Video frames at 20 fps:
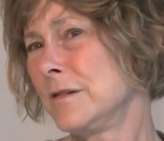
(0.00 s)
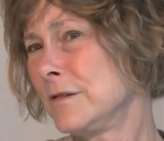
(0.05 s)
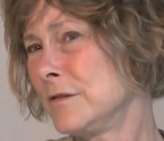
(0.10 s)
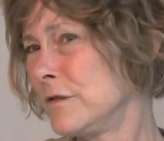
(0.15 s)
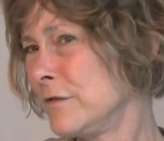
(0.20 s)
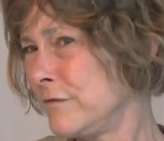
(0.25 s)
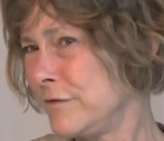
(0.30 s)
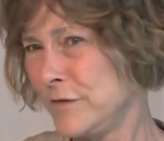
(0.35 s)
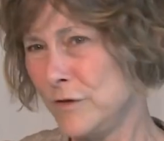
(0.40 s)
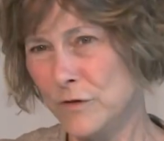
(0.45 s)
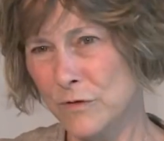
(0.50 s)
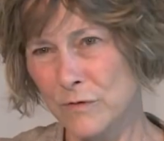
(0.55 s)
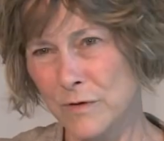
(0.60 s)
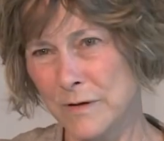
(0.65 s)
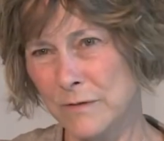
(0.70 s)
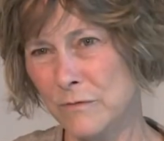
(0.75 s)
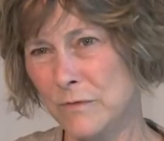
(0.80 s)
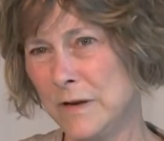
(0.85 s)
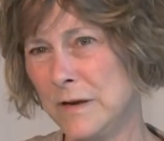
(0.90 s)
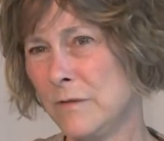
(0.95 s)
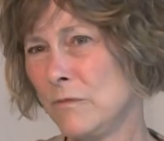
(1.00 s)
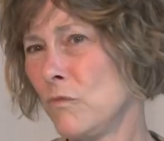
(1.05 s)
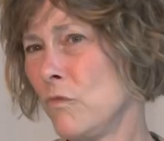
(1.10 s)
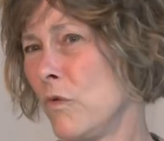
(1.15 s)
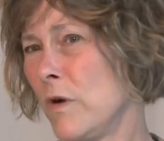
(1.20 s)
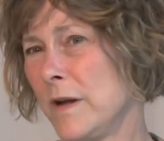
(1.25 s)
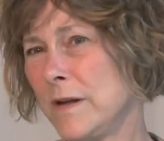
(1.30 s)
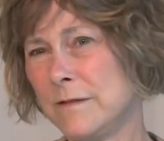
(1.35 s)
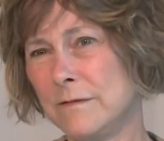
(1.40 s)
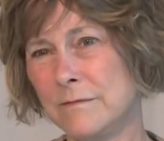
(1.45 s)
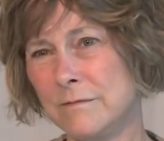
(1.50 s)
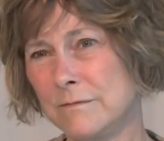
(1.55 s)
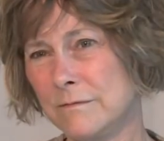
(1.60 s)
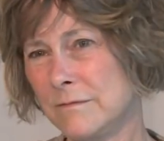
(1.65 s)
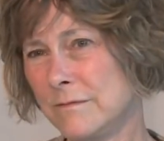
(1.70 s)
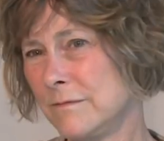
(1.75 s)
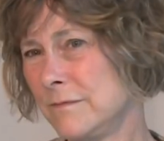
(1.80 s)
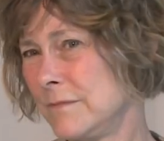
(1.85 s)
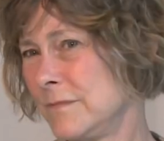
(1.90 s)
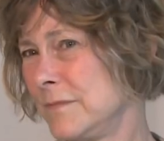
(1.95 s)
to view in, in one
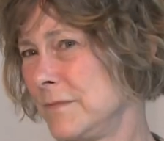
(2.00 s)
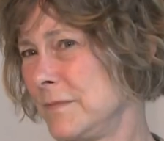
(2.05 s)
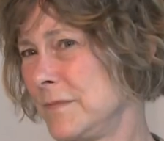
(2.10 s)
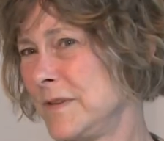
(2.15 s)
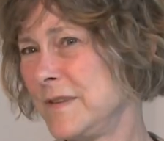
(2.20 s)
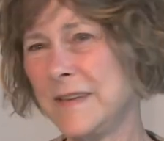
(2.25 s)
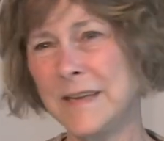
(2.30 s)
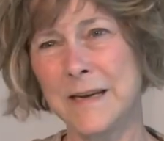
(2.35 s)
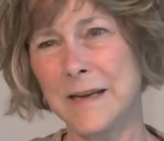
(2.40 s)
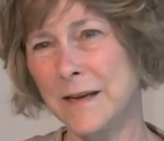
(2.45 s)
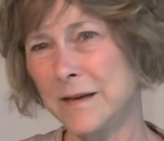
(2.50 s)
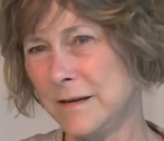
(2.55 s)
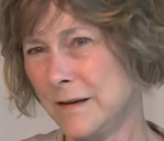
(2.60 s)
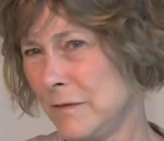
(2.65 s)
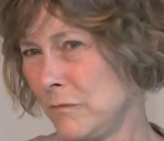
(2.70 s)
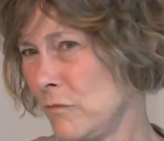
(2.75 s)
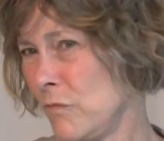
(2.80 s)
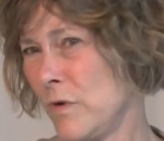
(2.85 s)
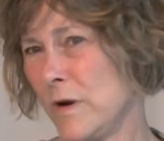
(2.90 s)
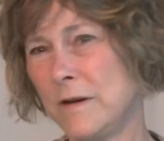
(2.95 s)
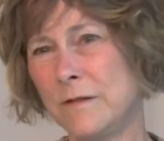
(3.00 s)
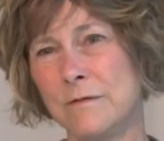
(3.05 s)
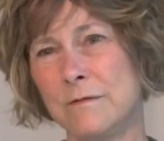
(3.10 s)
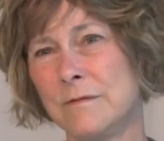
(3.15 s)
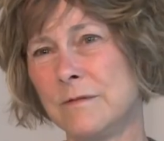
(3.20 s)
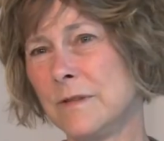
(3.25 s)
sitting, in one